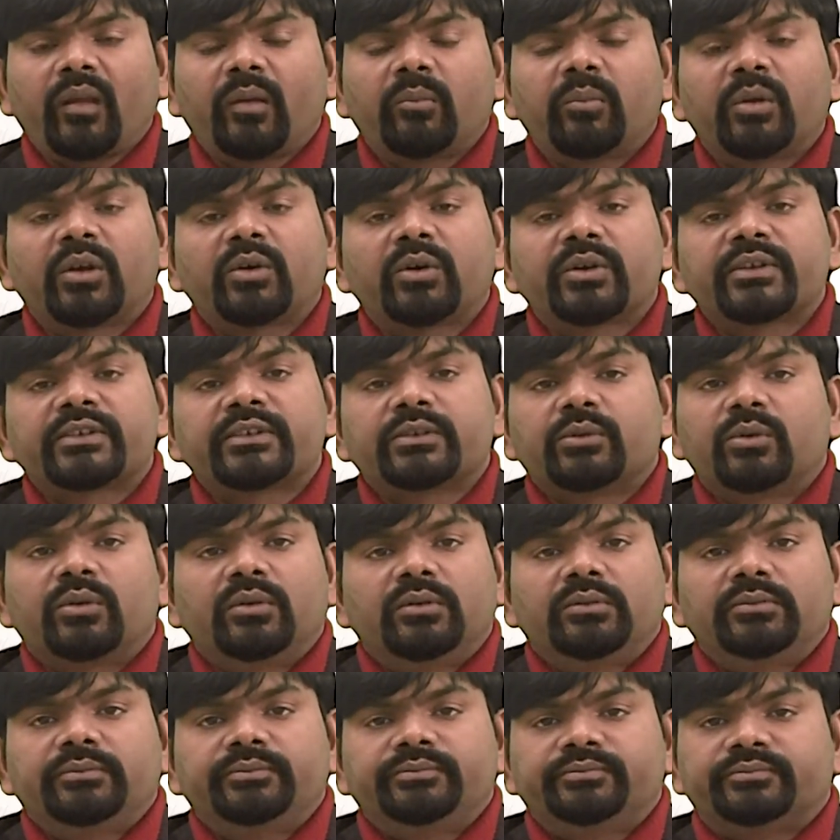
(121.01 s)
Because
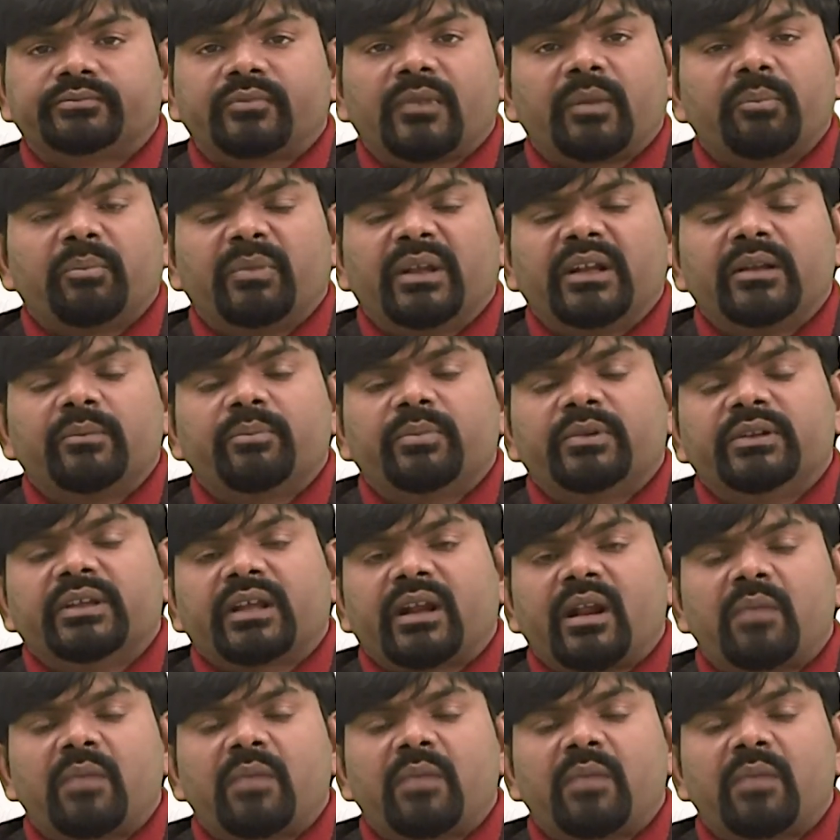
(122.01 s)
there are